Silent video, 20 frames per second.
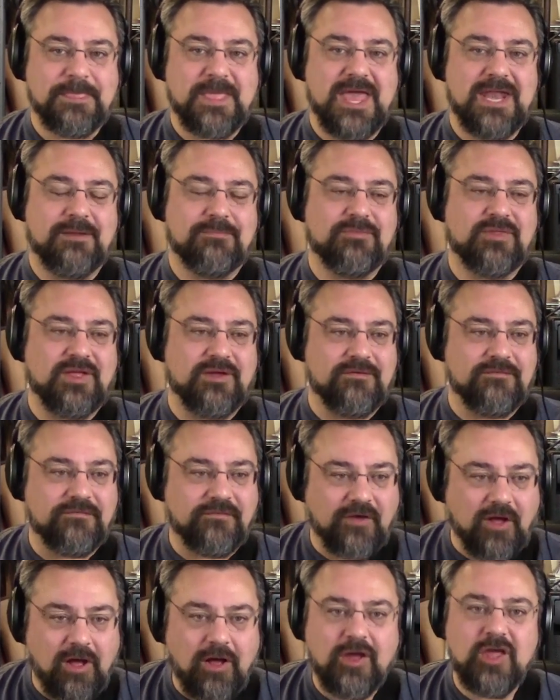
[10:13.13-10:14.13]
And the
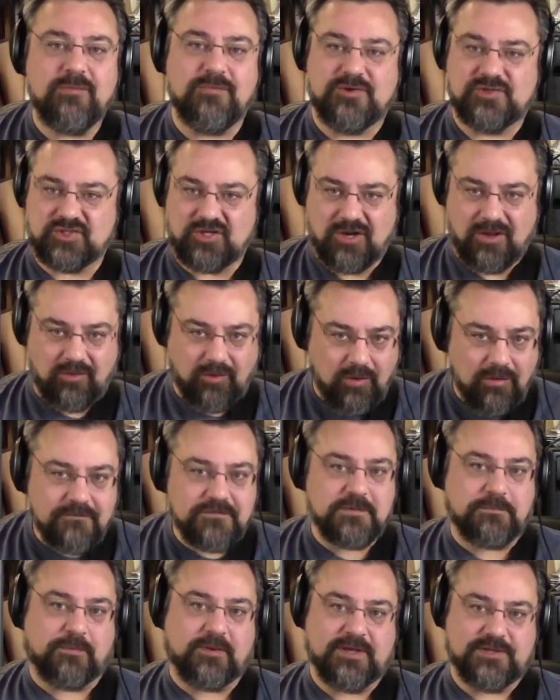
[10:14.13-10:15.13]
volume isn't all
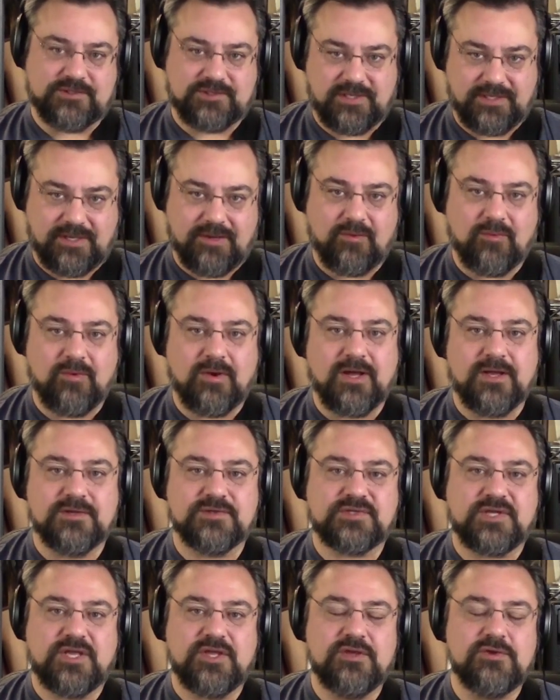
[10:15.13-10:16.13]
over the place like it
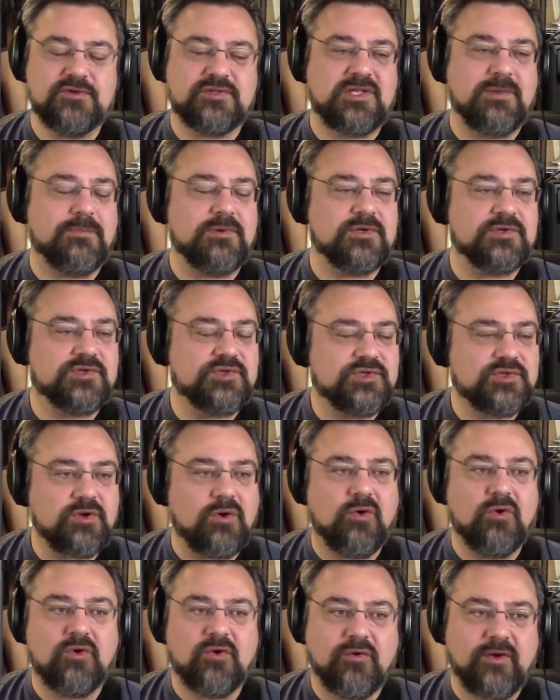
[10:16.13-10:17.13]
was. It used to be
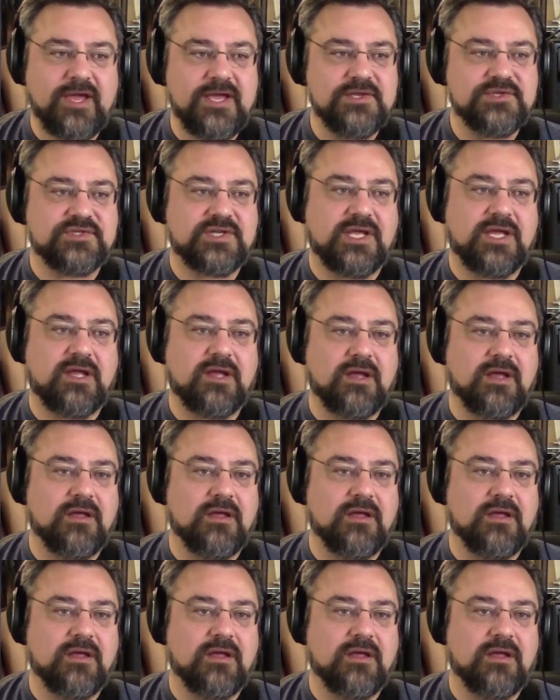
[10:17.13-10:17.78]
so crazy.